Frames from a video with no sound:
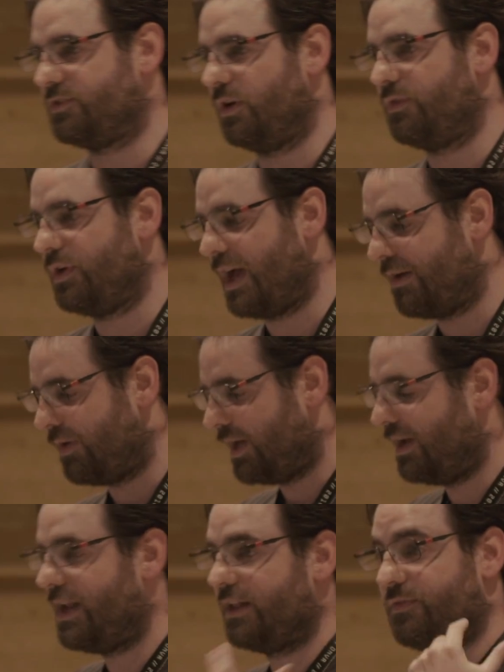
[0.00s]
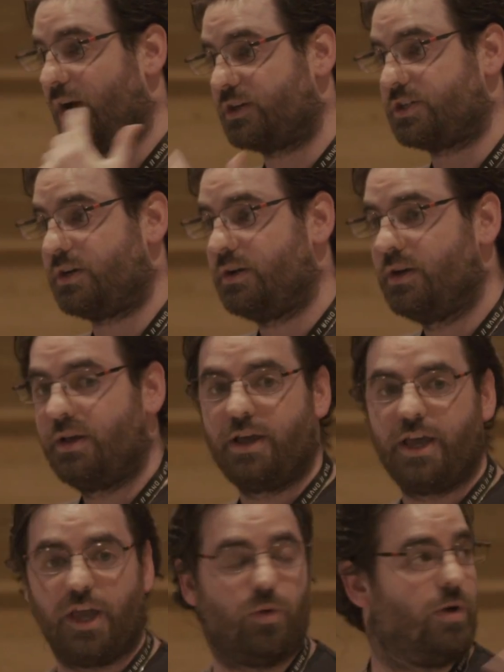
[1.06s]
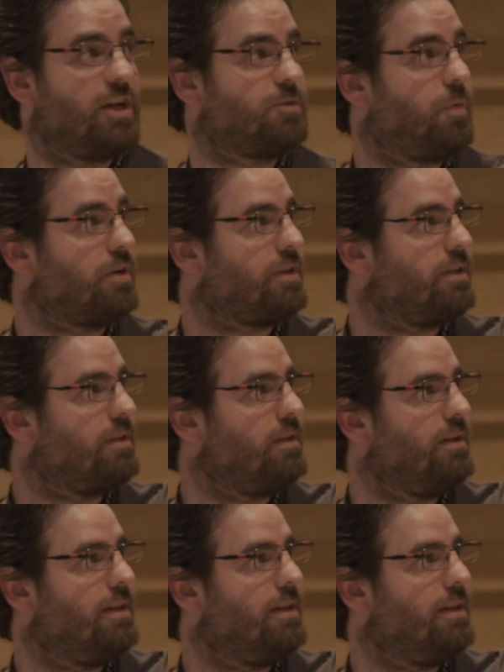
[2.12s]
So if you have a let function, it will export it